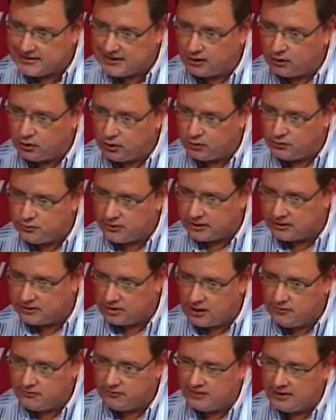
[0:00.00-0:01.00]
that contract
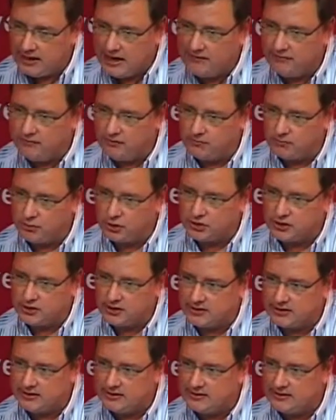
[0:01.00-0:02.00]
over the life of the
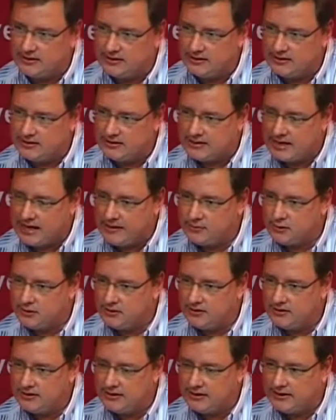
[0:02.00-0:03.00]
project is
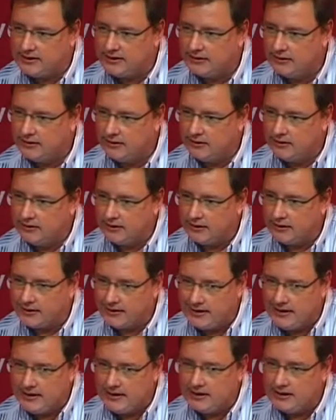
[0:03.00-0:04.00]
absolutely
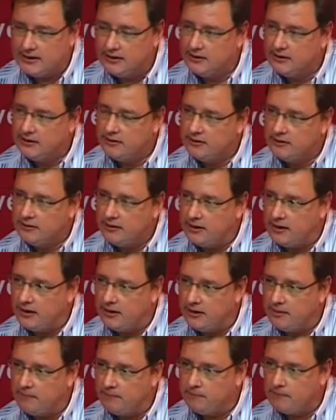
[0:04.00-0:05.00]
key.
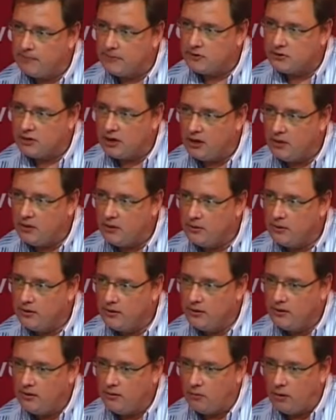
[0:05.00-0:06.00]
So
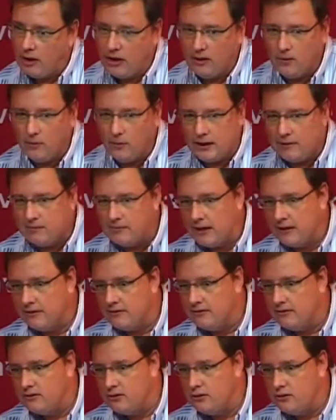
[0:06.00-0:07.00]
while one might,
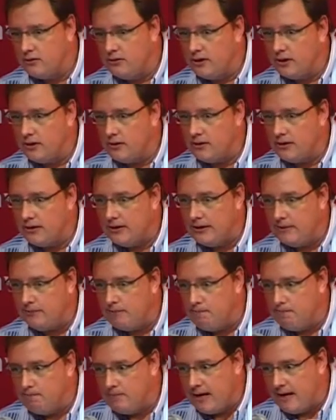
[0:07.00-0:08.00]

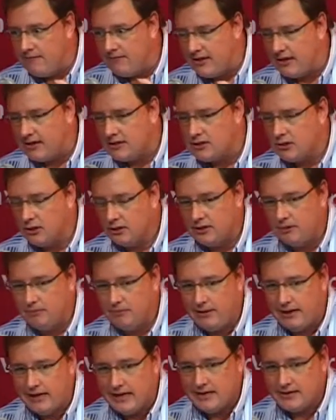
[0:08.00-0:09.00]
if that is not in
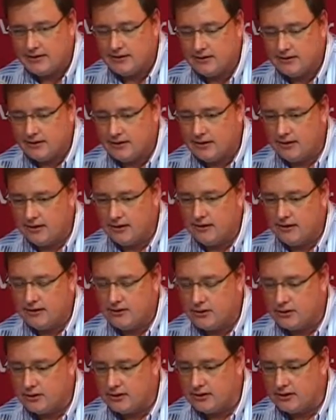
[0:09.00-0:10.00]
place in
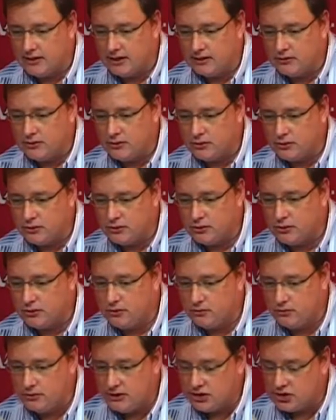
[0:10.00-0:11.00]
certain countries or in
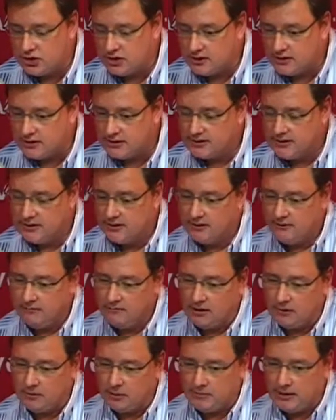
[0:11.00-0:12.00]
certain regions,
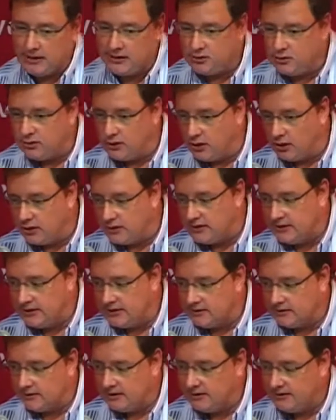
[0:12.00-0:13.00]
while one might do the odd
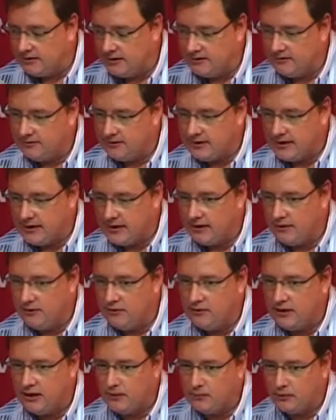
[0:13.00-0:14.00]
deal, at the end of the day, I don't
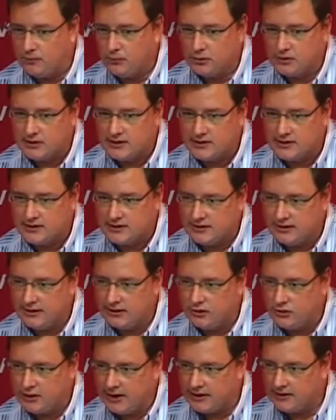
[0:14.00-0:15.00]
think one will consistently
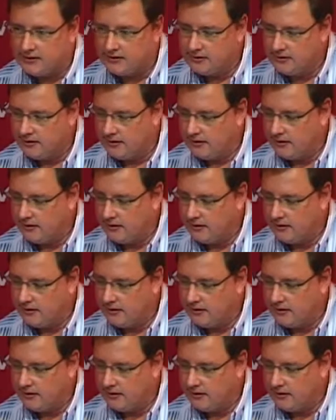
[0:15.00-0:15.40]
attract